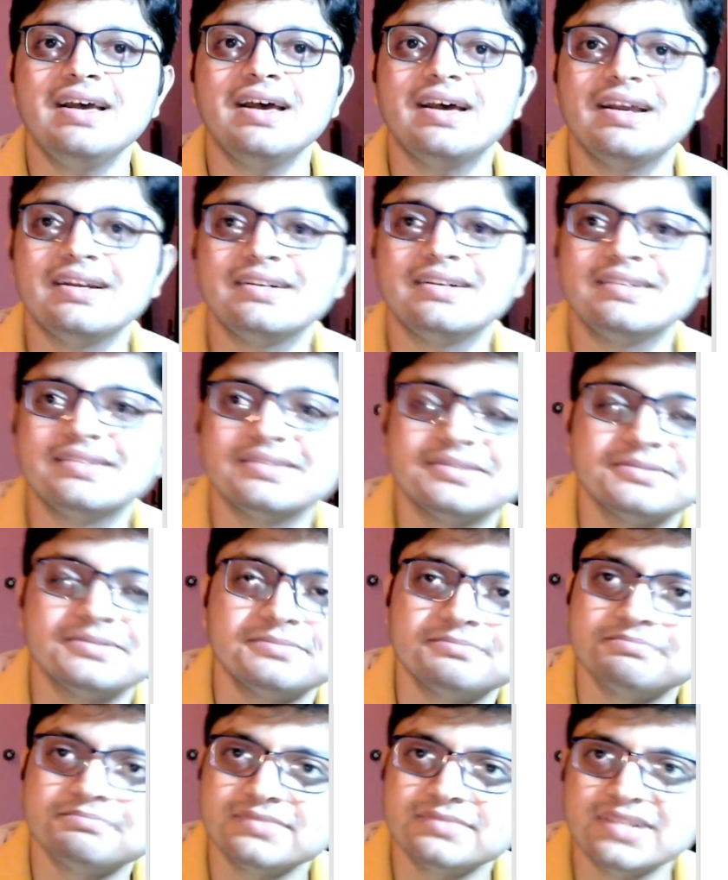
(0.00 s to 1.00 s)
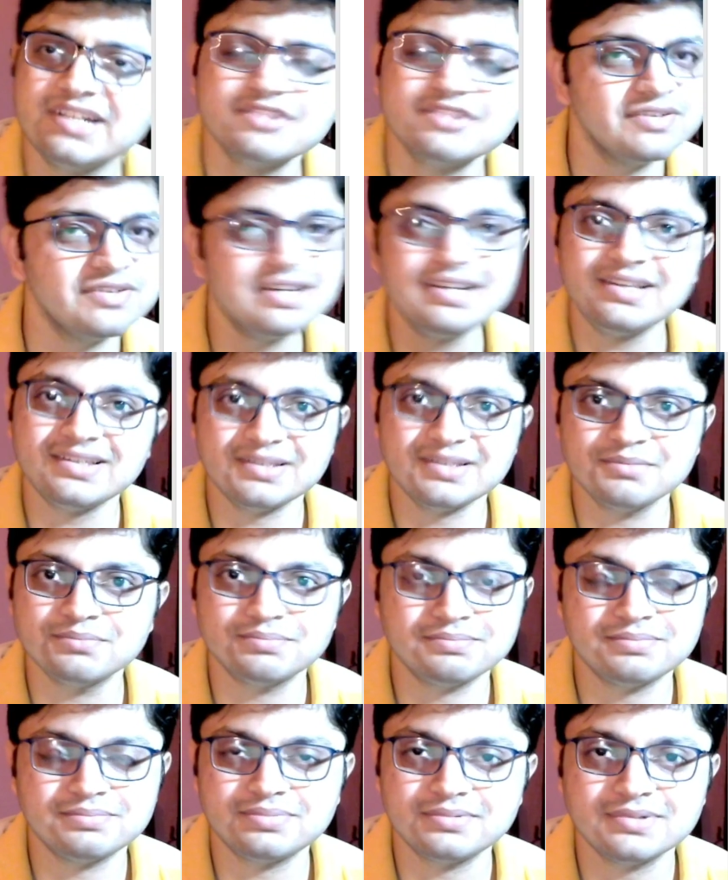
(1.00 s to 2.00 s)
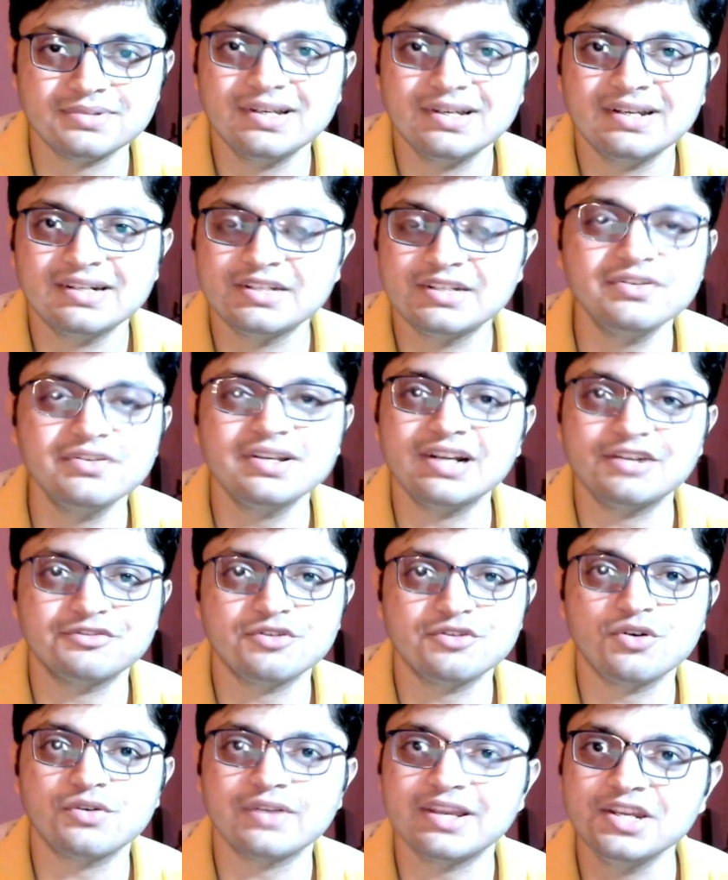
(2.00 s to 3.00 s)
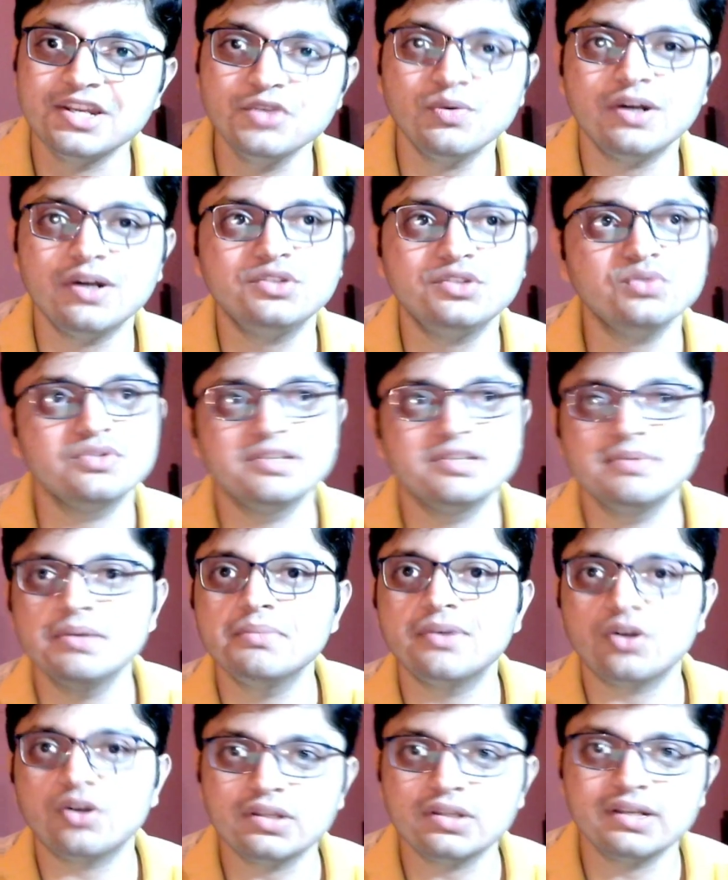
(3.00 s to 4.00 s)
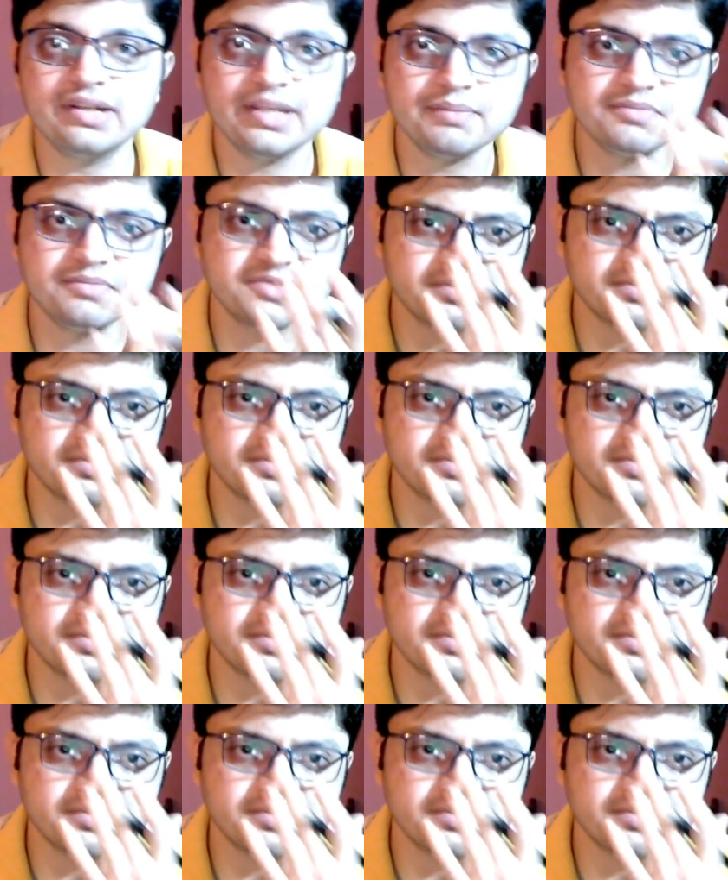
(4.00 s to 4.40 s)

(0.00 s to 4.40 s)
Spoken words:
and it's very difficult for anyone to remember all the names,